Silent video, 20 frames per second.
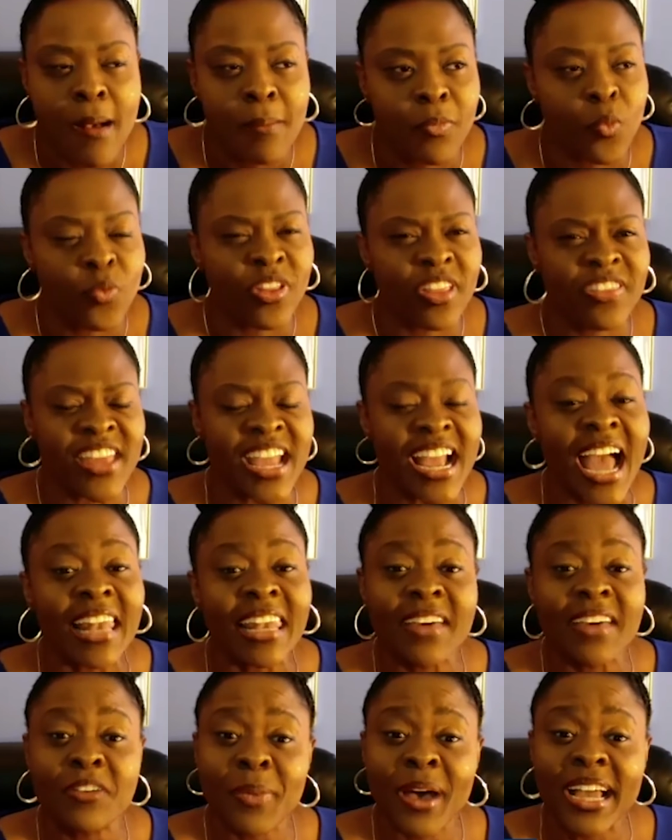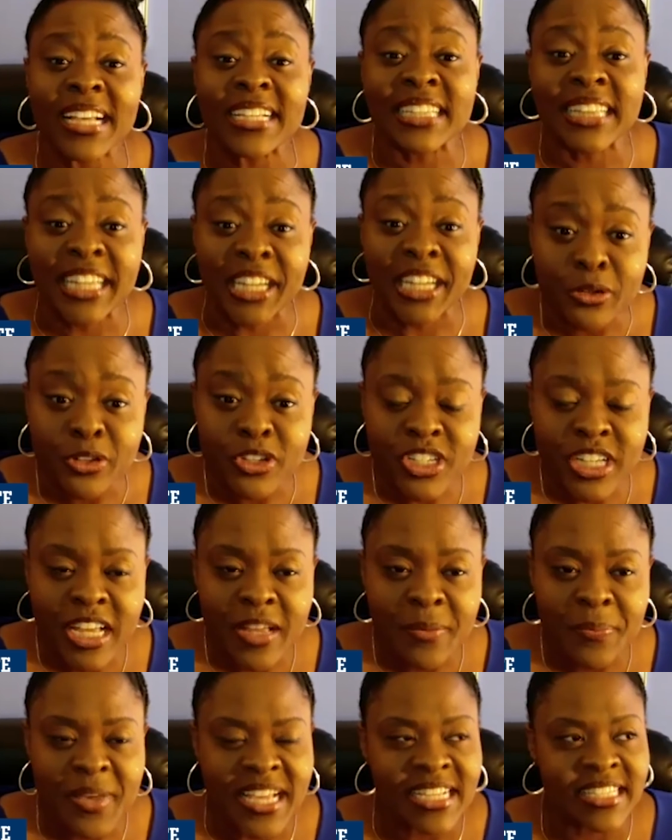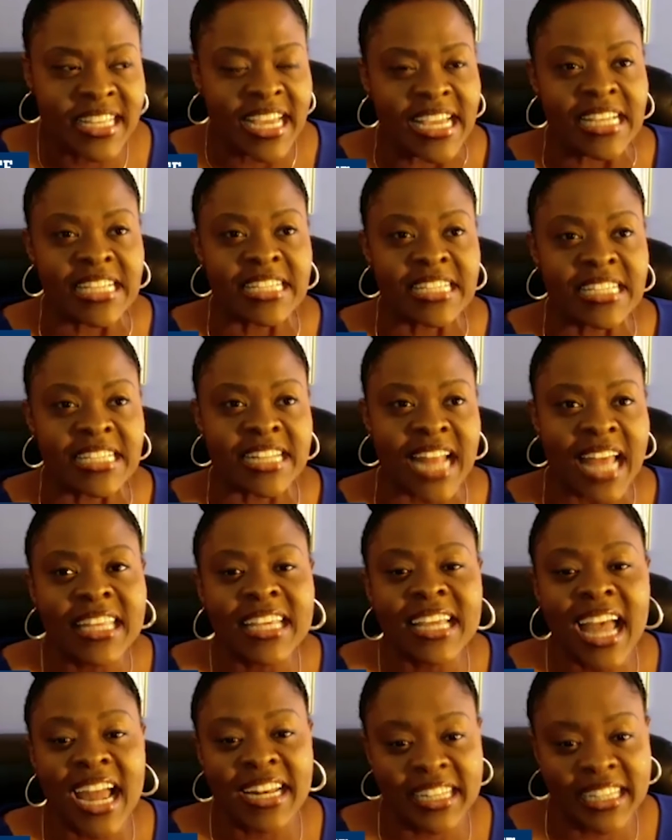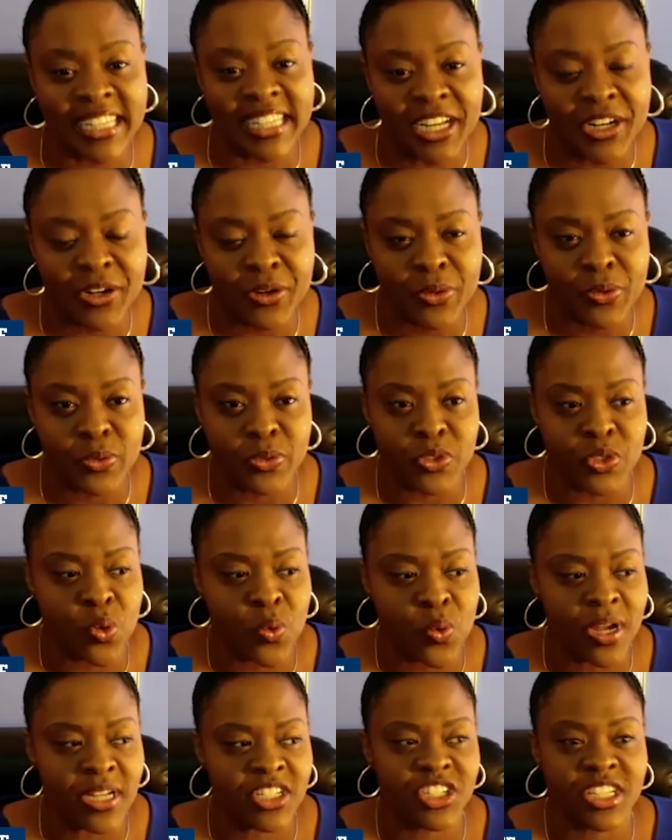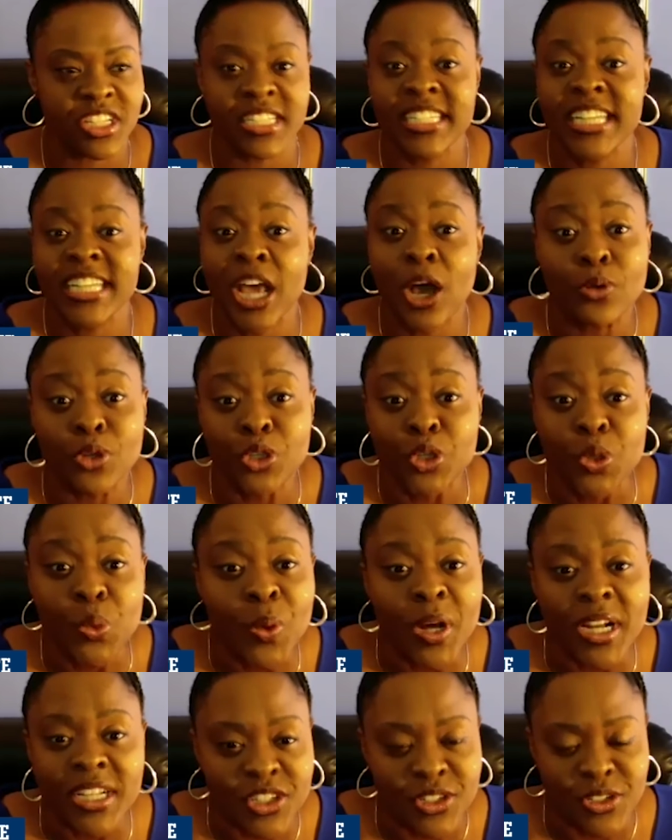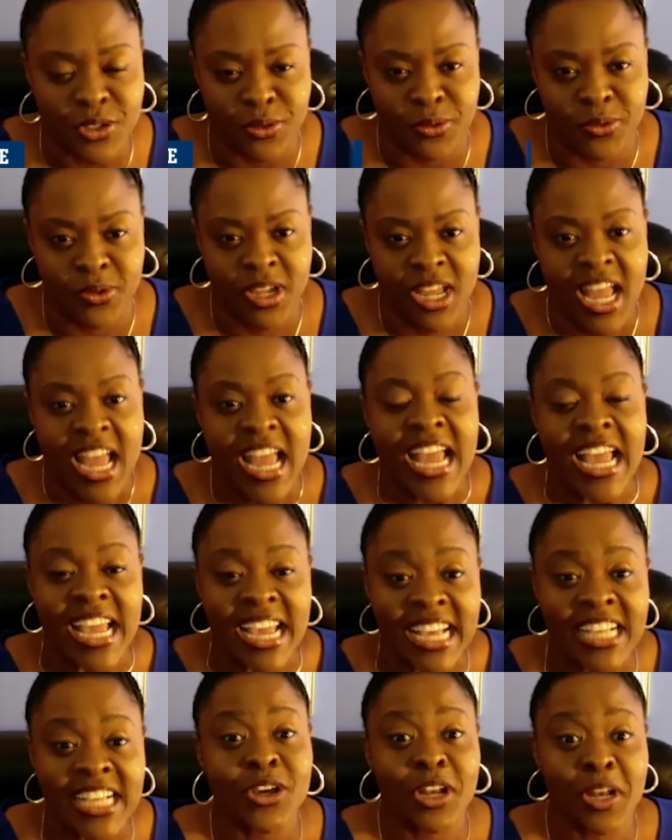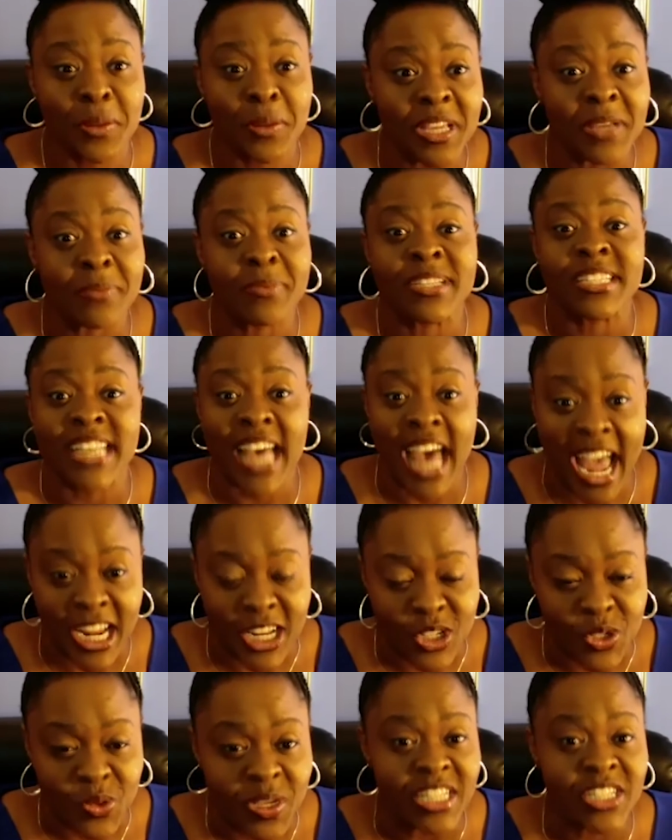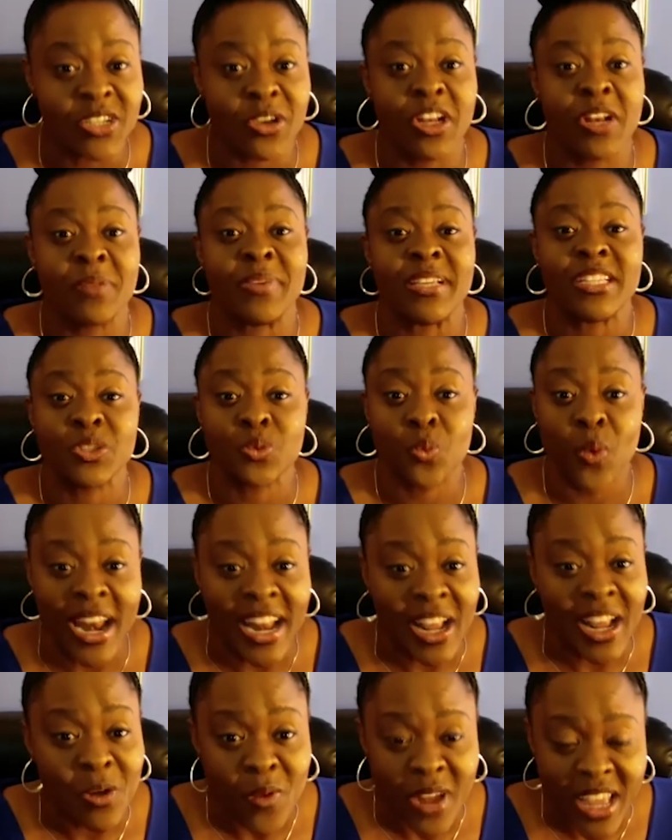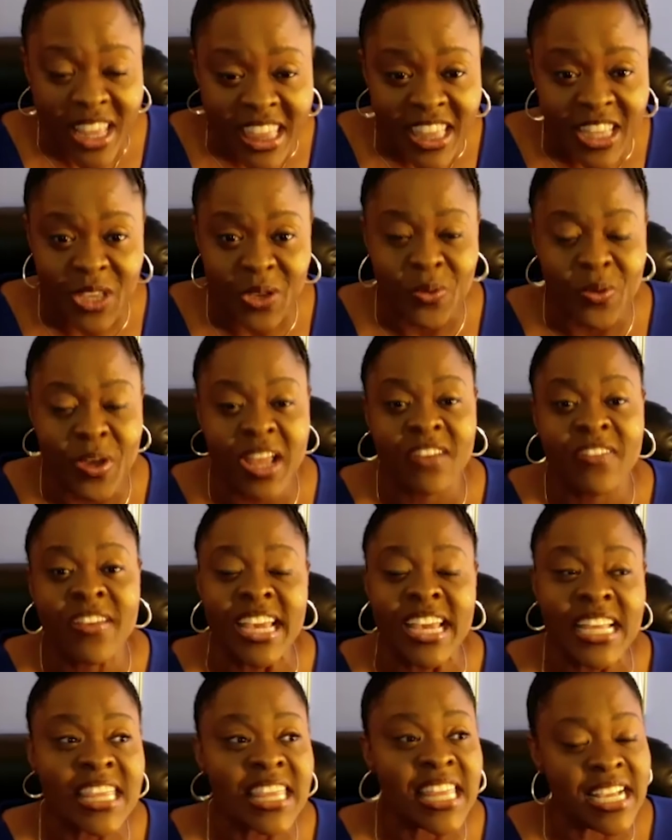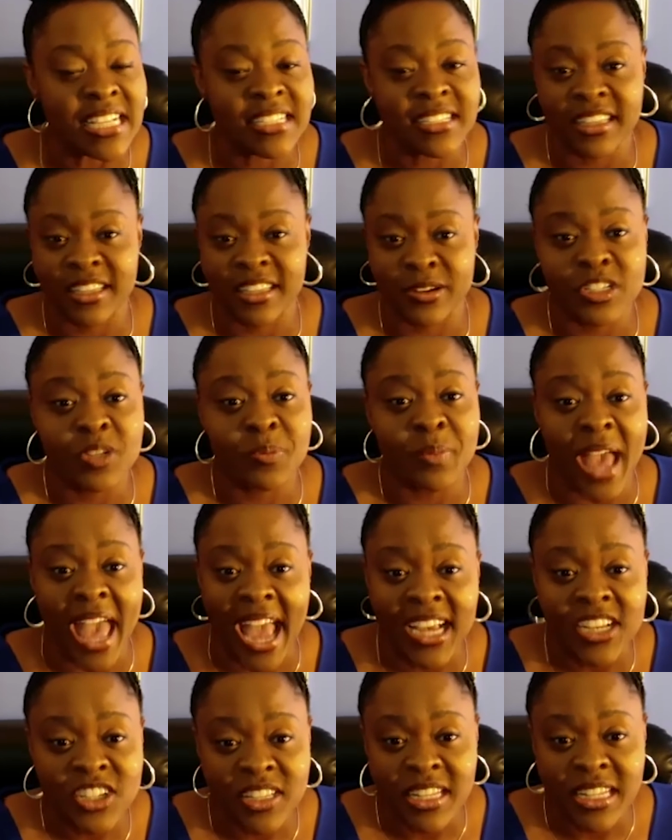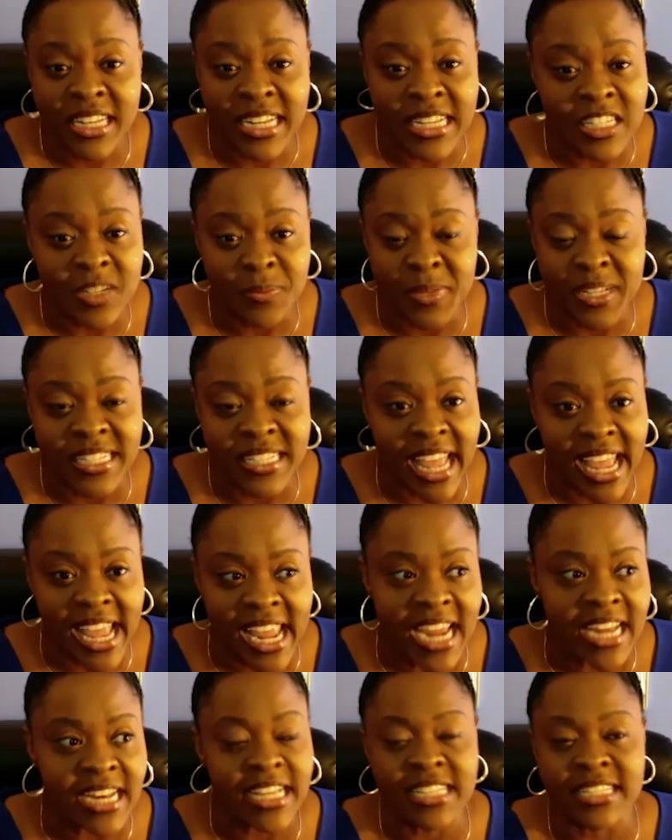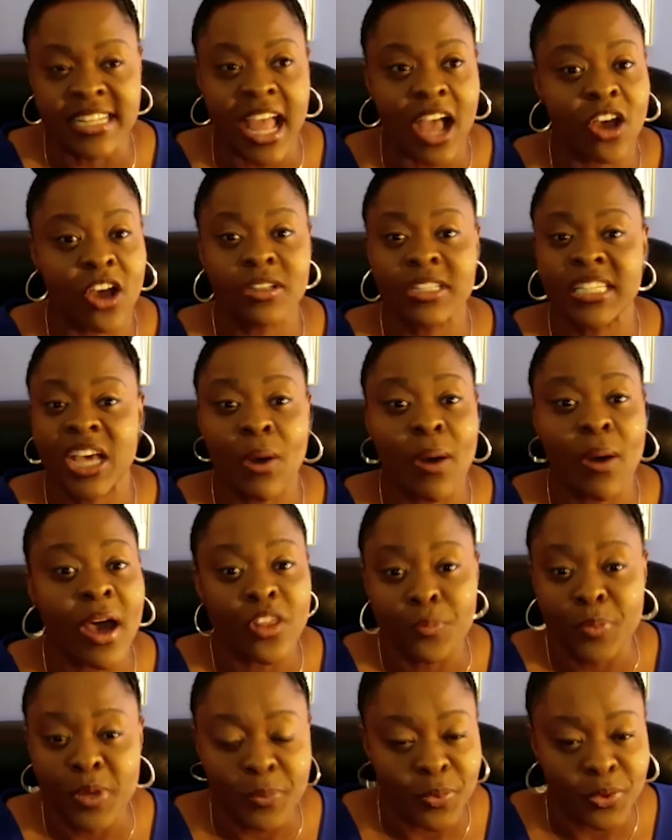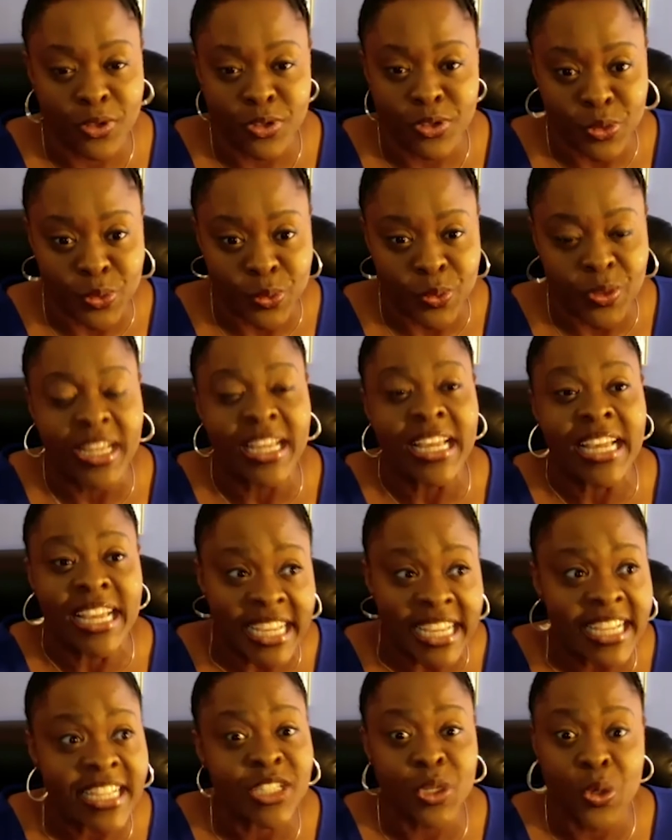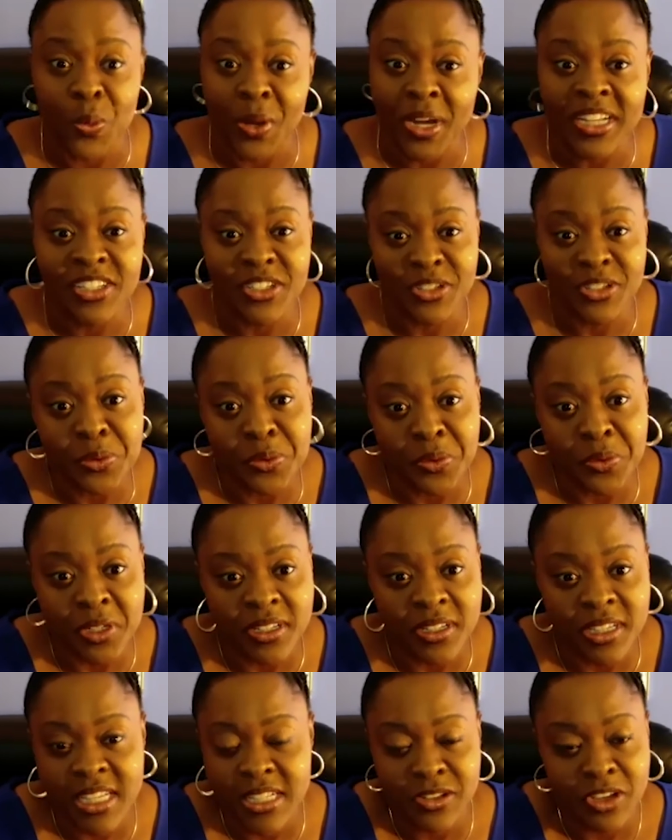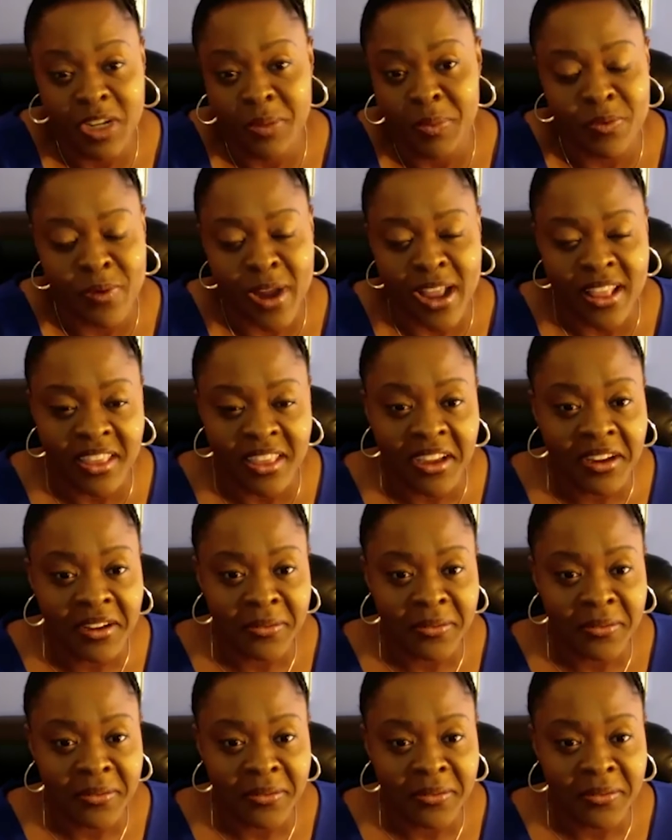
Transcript: The thing I love about his leadership is that he's not the kind of leader who's going to just tell you what to do. He's gonna be beside you. He's gonna be sweating with you. If he thinks that there's some action that needs to be taken, he's not gonna tell other people to do it. He is going to do it. He's gonna be right there.